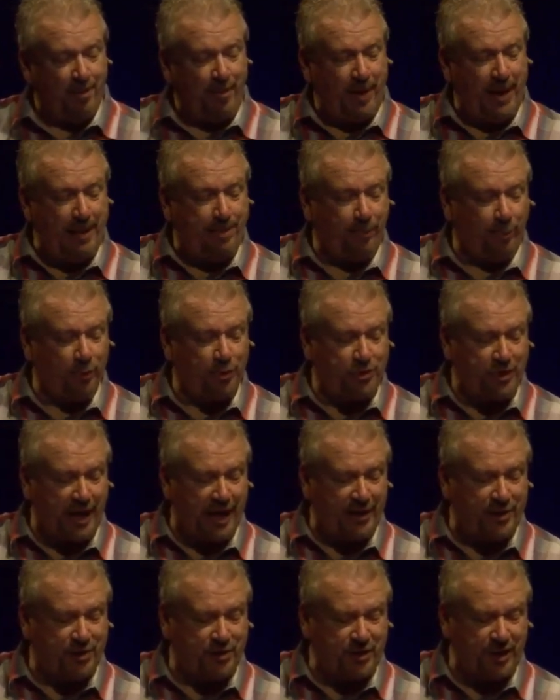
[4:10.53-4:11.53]
People
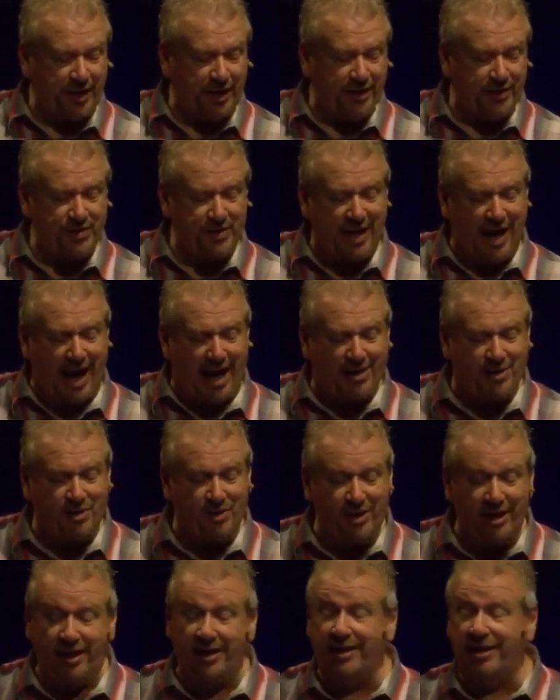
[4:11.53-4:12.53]
say sin is an
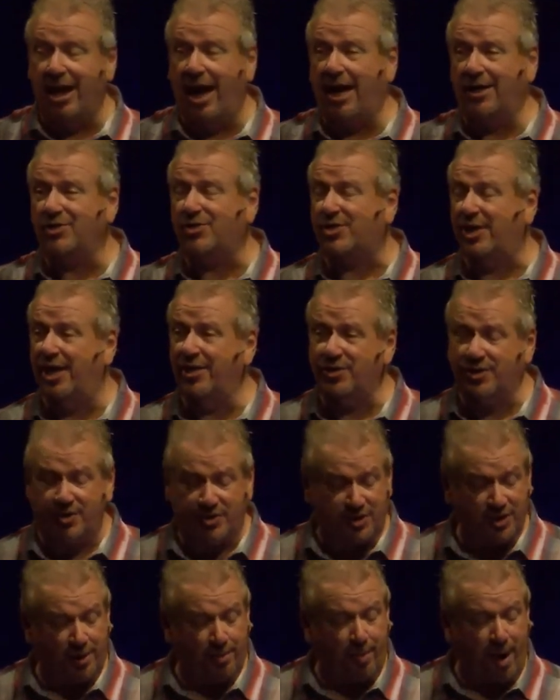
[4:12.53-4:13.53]
accident. God says
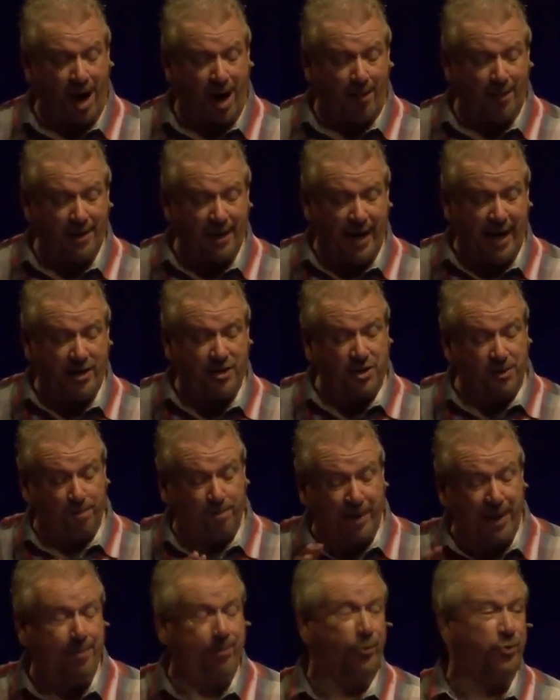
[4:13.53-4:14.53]
it's an abomination.
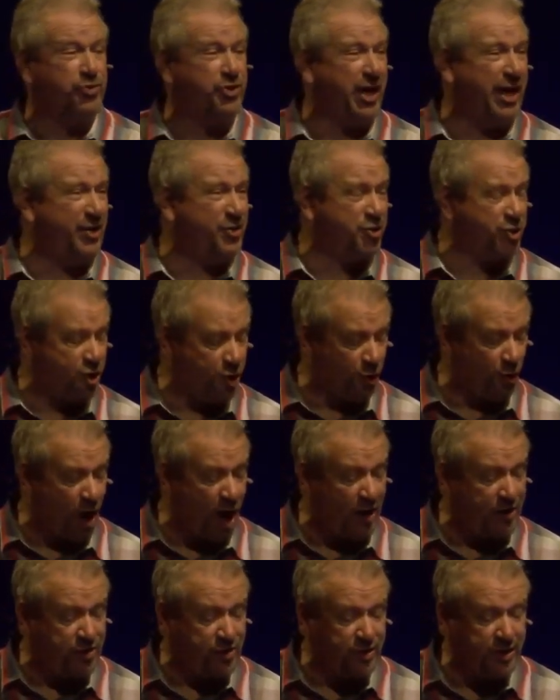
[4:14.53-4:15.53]
People say it's
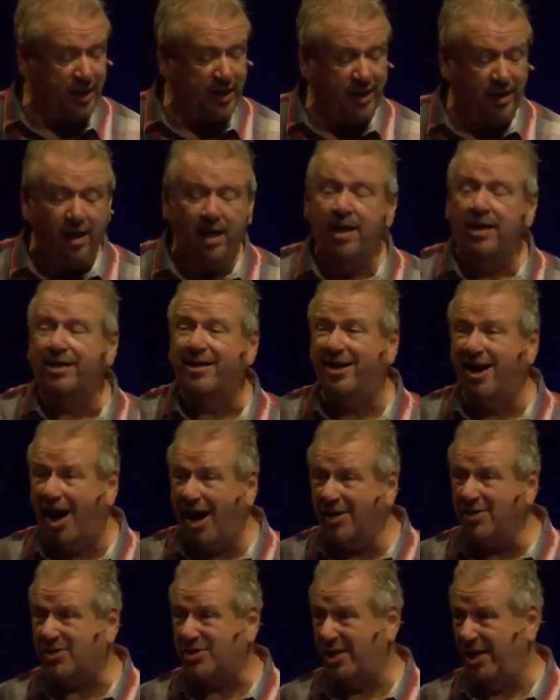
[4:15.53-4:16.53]
curiosity.
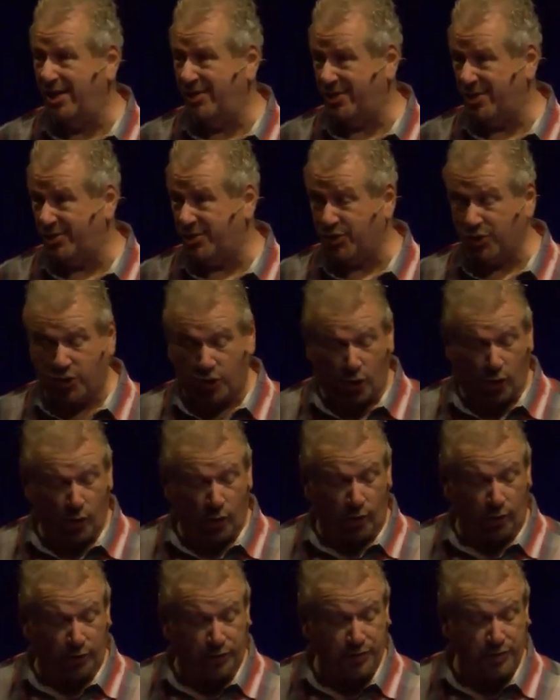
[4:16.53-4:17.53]
God says it's a
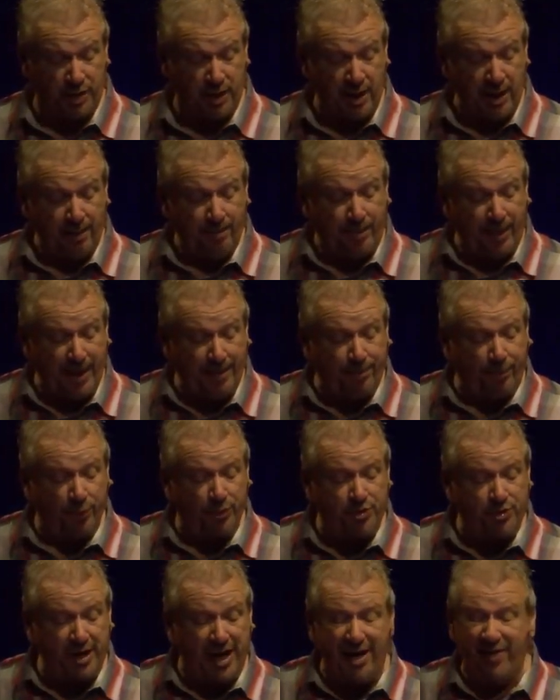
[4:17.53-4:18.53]
curse. People
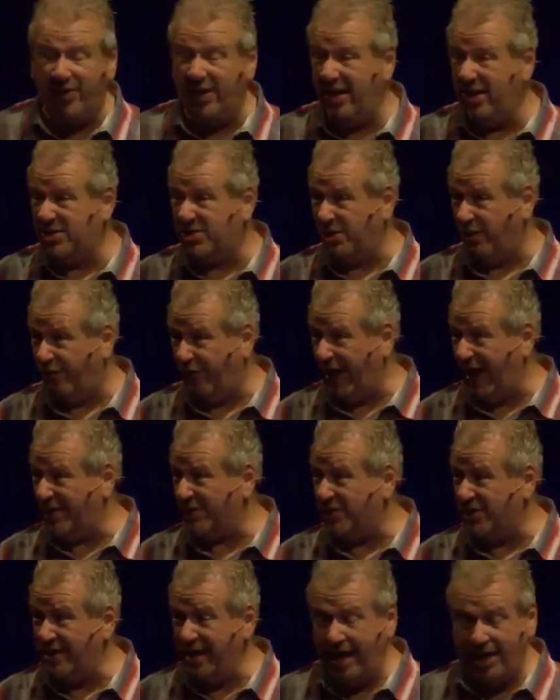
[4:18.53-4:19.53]
say that it's a
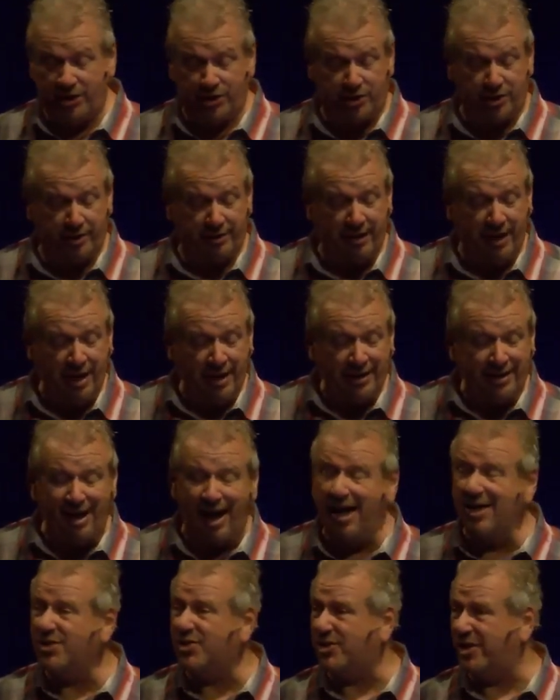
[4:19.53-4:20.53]
fascination.
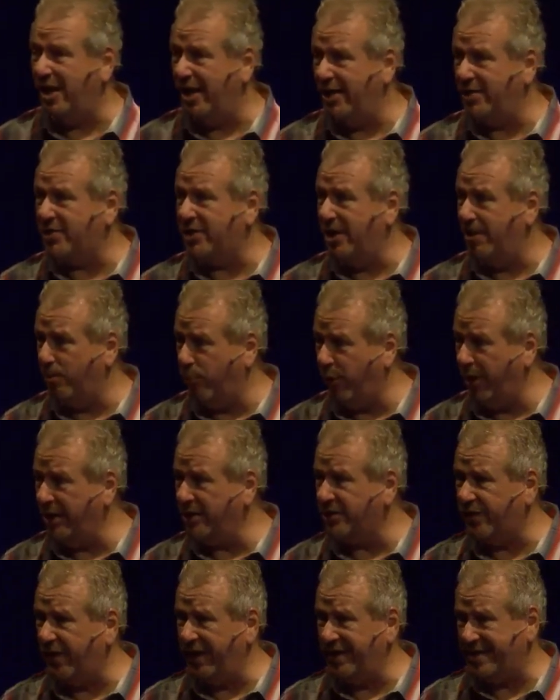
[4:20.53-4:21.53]
God says that it
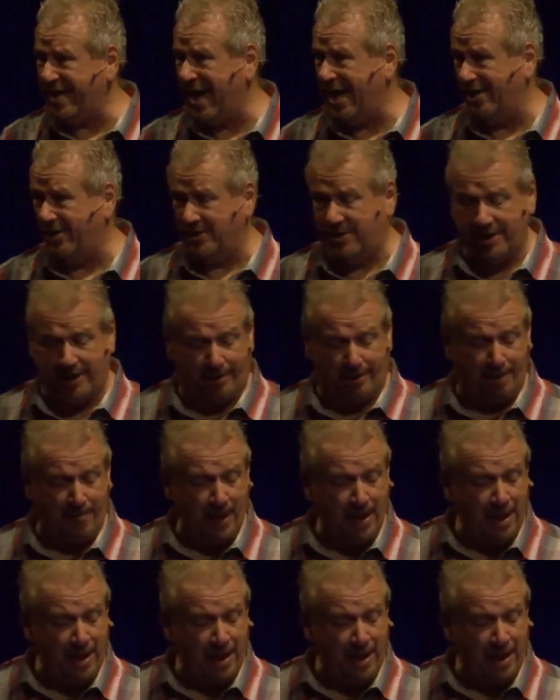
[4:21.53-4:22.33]
brings fatality.